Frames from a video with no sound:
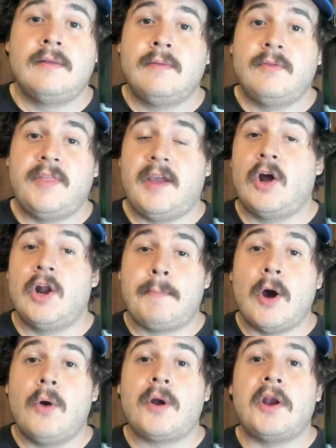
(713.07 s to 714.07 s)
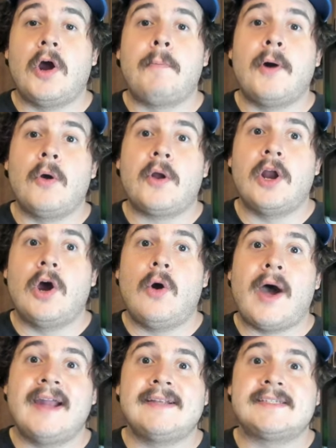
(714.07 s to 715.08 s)
they go to Pocono. Pocono,
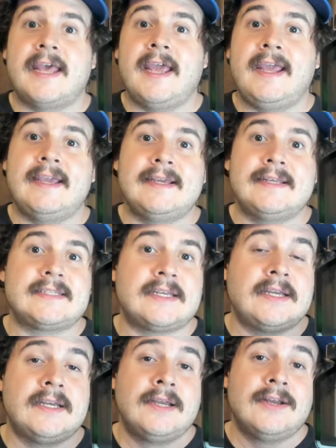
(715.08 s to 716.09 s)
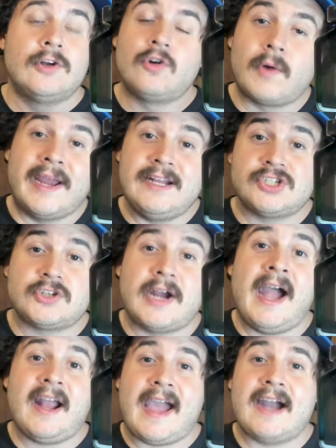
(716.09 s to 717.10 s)
I'd say, is a great
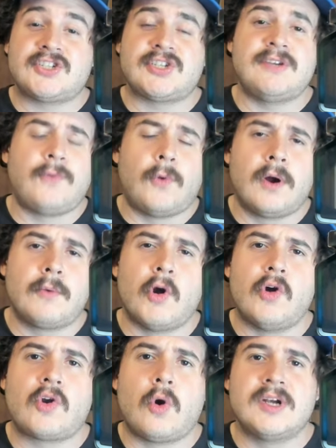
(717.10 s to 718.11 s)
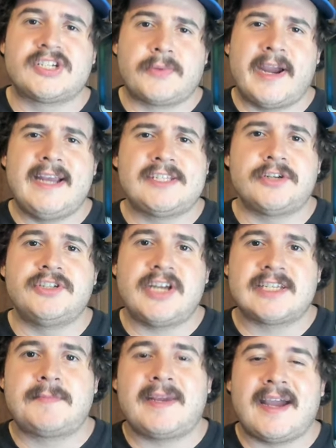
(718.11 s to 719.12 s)
track, actually, for a road course racer,
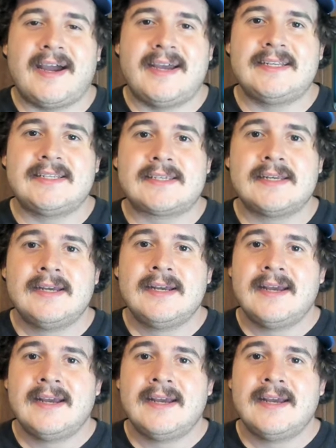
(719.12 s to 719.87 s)
just because